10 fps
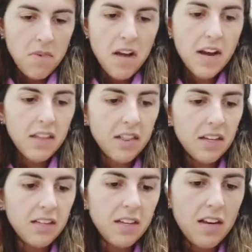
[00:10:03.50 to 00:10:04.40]
I
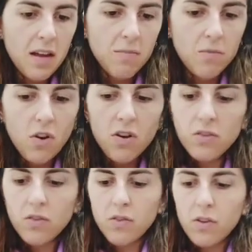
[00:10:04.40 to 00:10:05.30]
think that I'm
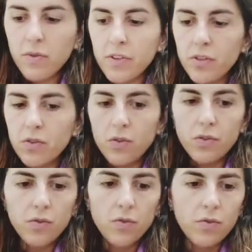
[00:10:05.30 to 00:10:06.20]
not going
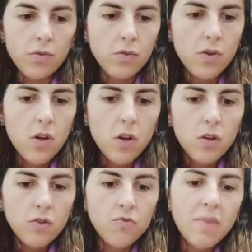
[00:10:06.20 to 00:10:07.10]
to
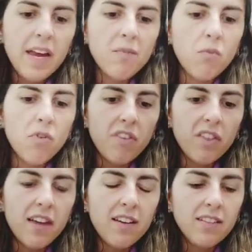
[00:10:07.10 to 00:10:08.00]
make more
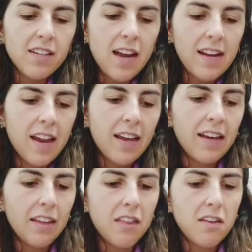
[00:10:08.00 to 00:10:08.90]
things. I
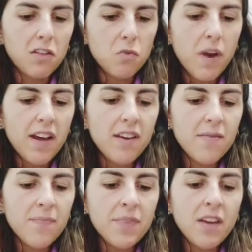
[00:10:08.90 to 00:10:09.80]
like it this way.
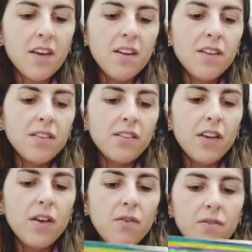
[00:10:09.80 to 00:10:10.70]

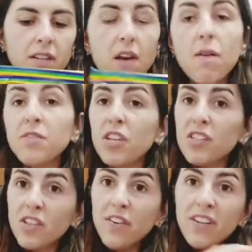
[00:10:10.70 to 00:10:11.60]
So now I'm
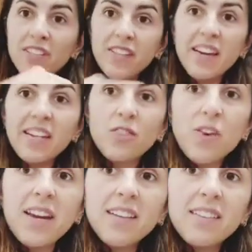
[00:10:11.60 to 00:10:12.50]
just going to let it
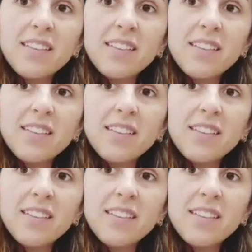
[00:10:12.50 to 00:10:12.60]
dry.